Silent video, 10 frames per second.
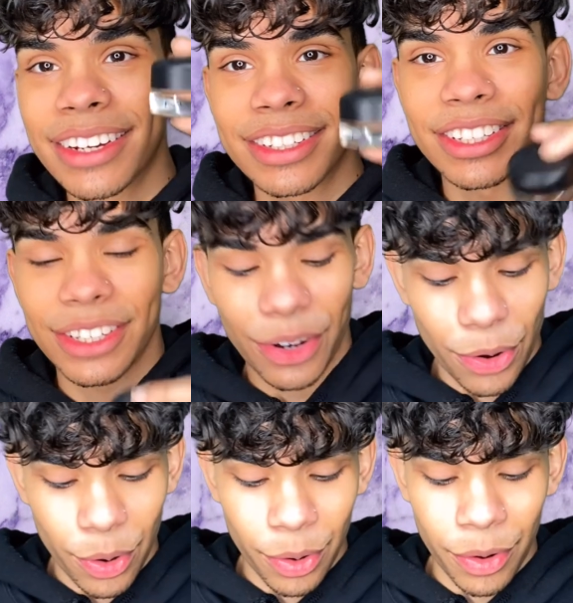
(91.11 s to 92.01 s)

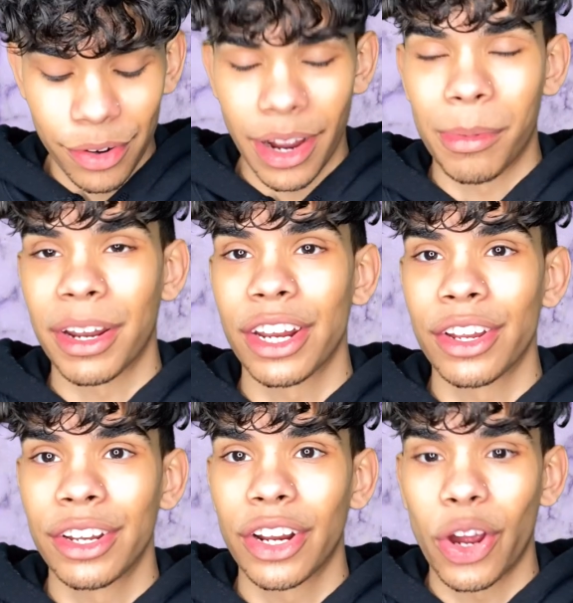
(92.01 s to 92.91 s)
So I'm
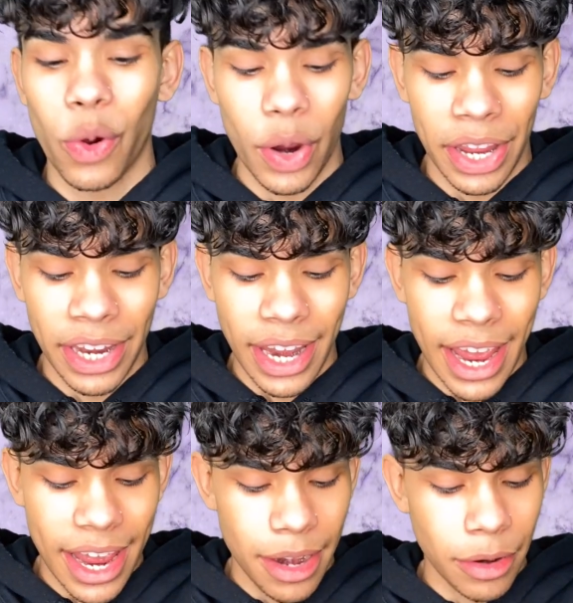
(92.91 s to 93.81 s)
gonna go in
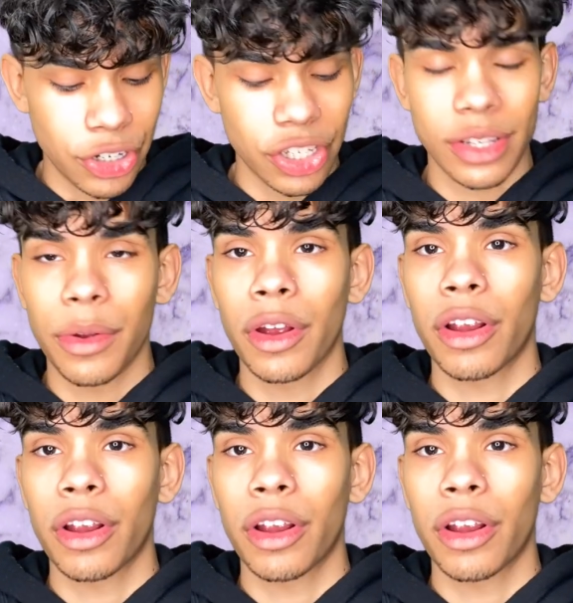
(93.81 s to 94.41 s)
and just